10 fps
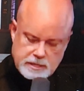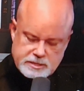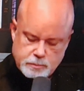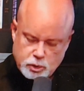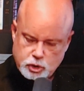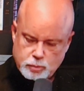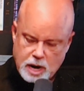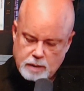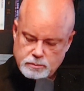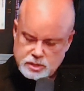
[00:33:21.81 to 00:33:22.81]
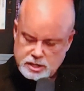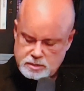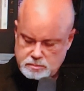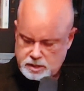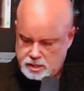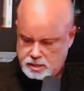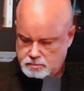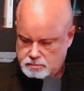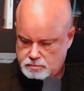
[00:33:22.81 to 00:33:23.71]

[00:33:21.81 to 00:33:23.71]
to put your problems in a